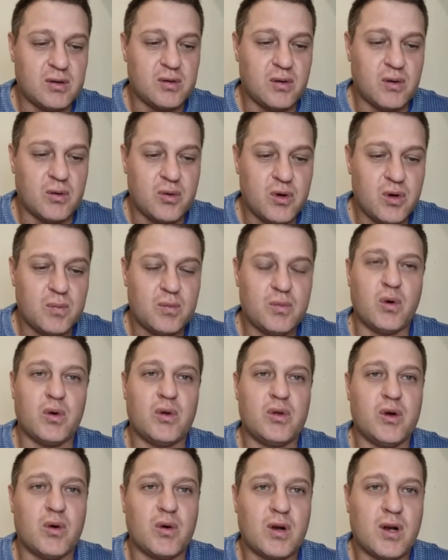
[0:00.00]
room
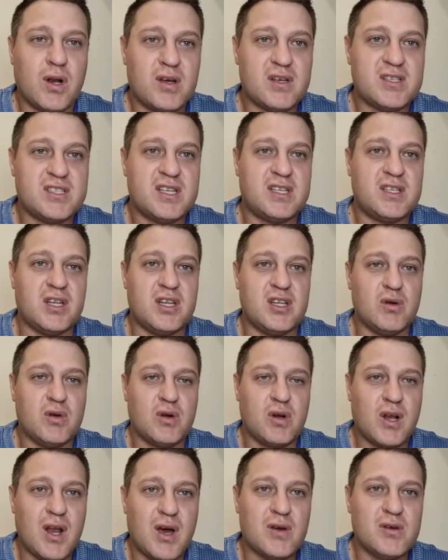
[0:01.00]
or your closet and you
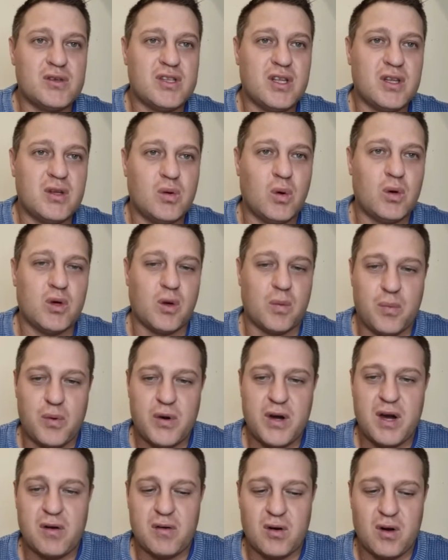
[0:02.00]
close the door, your
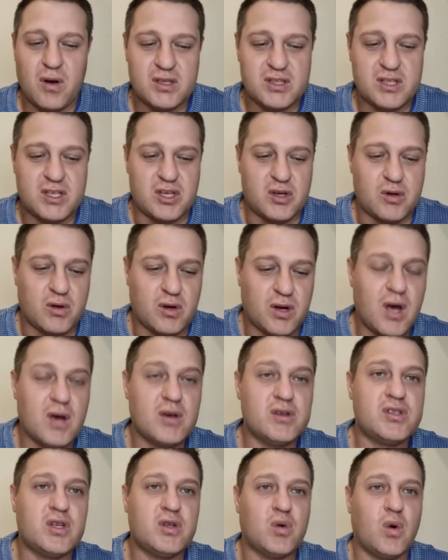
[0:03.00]
prayer closet, you
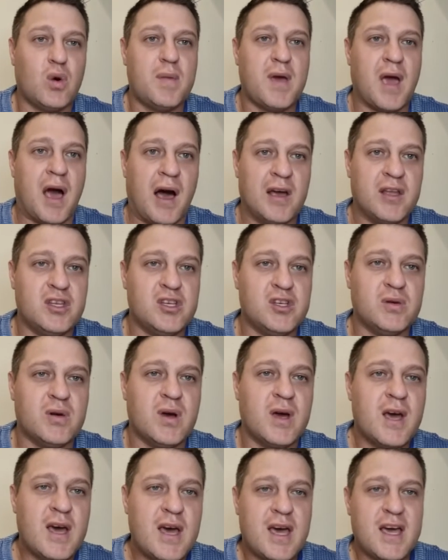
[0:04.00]
close the door behind you
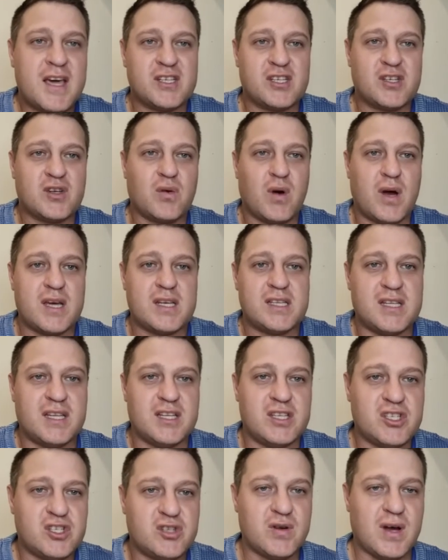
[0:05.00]
as Christ
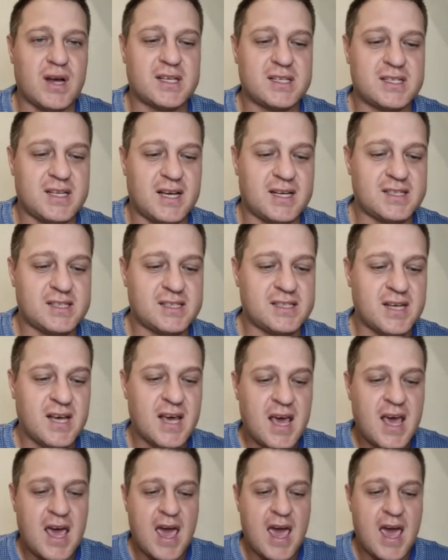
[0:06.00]
instructs us,